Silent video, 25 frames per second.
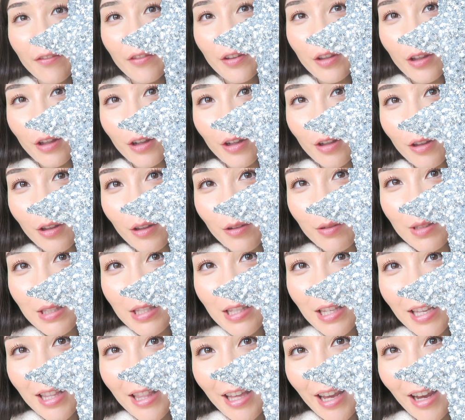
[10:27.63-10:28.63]
If you look
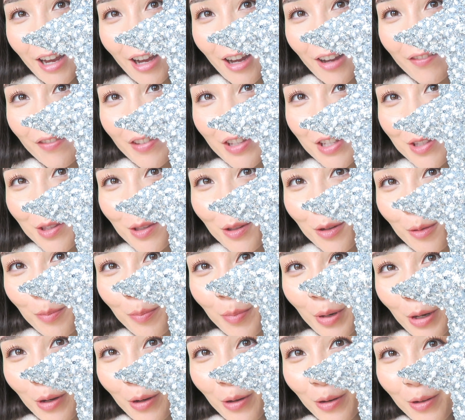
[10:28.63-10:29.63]
closely, they have these little
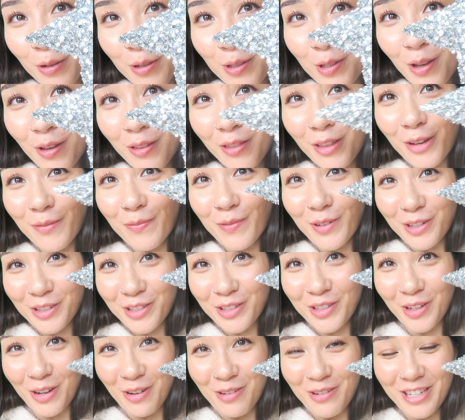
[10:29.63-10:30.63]
pearls on them. They're
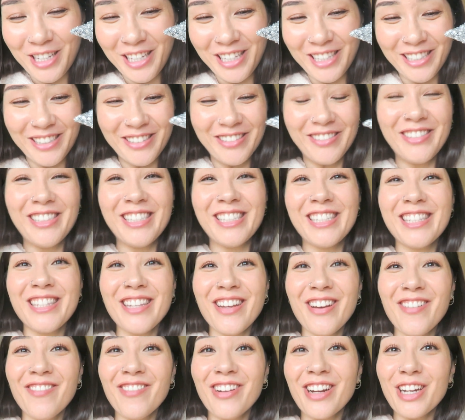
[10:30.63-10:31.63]
so cute.
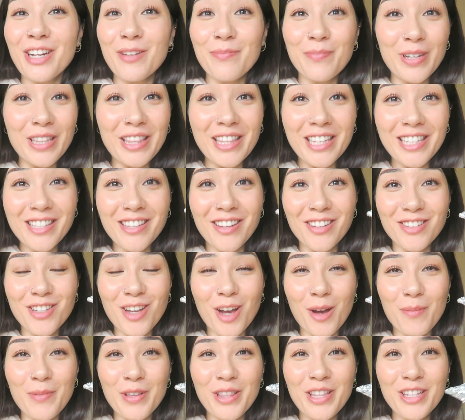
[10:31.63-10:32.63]
So we're gonna put this on
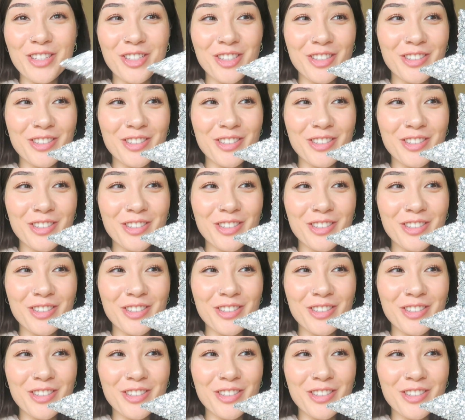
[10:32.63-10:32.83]
top of the